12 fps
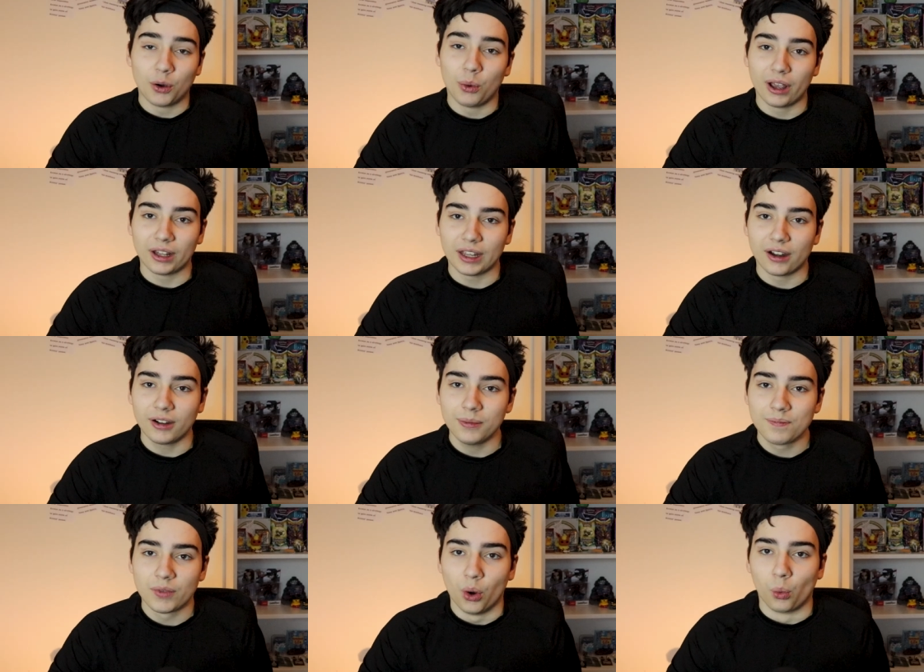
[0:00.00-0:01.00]
a wheel here.
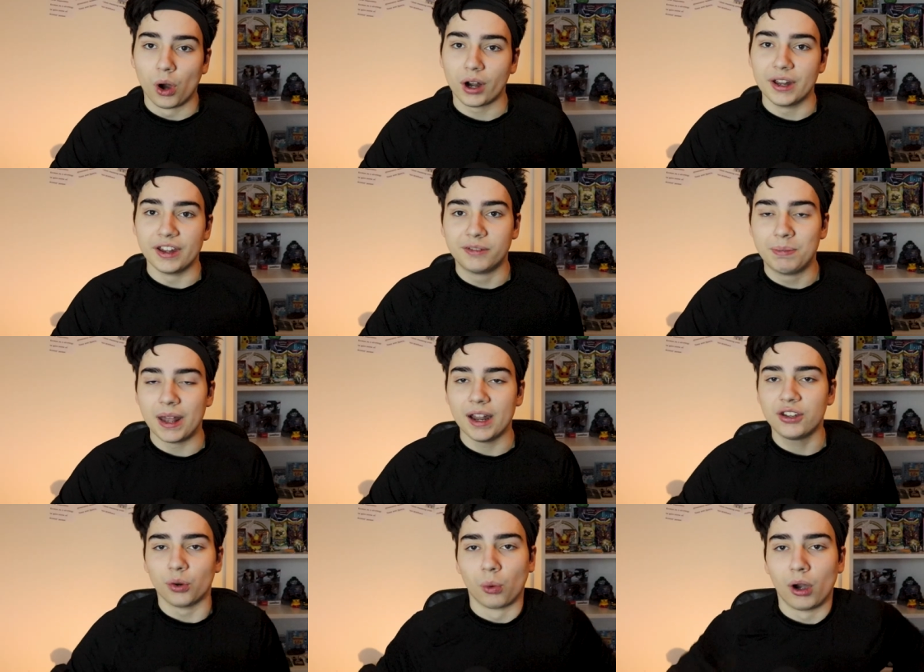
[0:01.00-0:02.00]
We're gonna spin
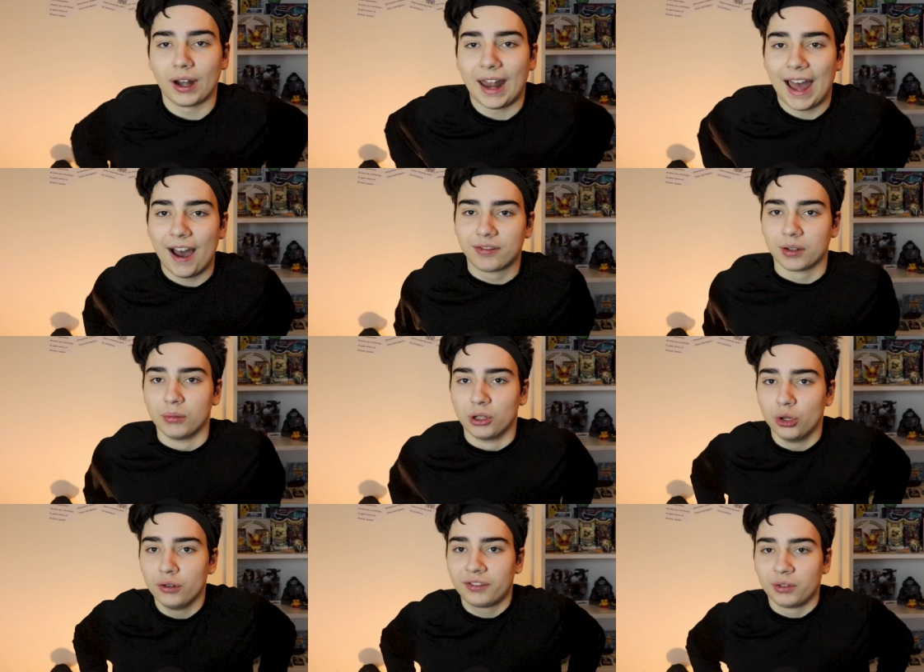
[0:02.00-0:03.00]
it. We're gonna have some
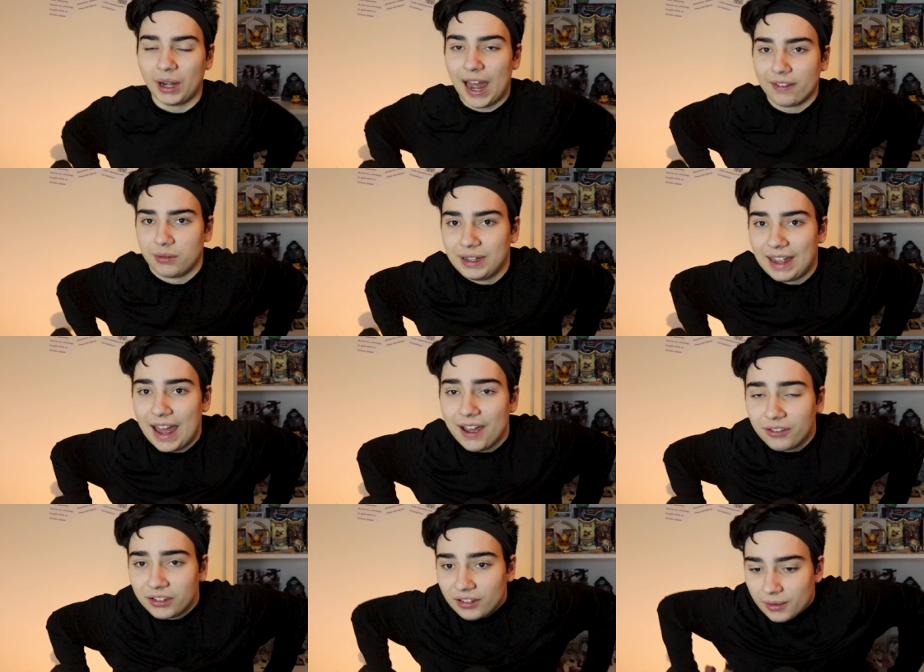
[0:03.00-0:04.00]
goofs. We have some
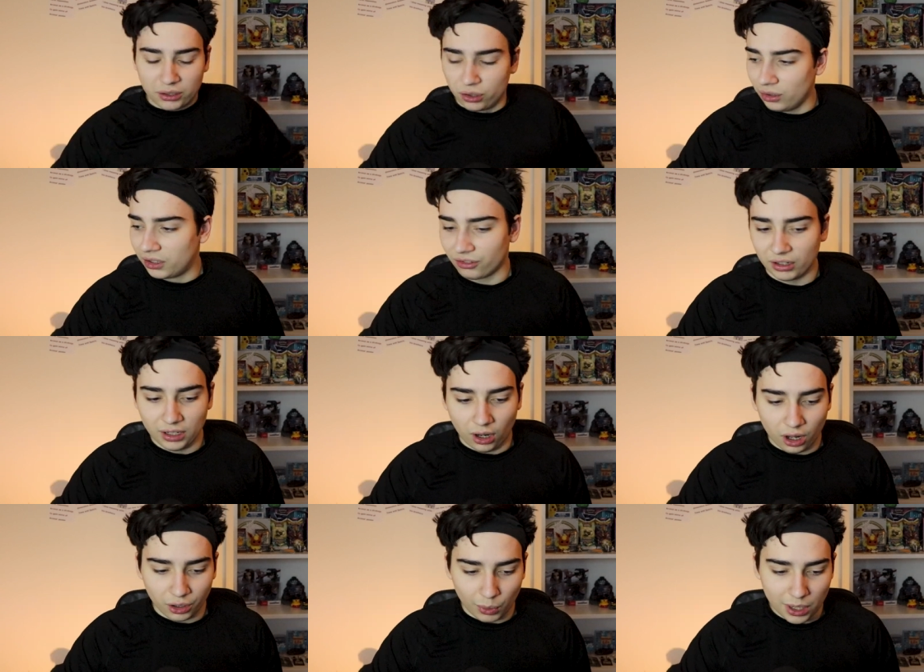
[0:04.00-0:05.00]
gaffs. Splatoon 3
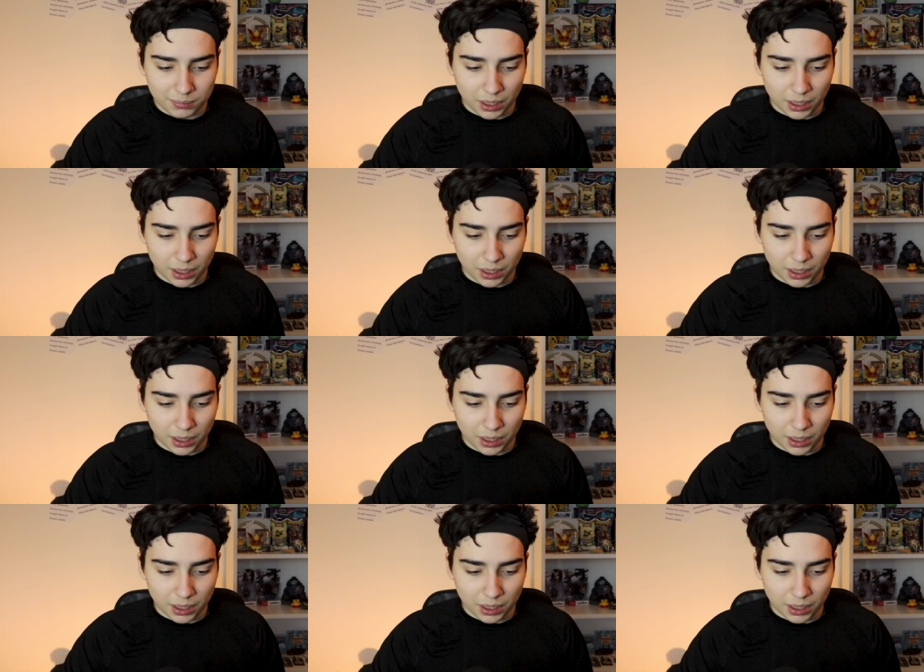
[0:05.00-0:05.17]
all the way,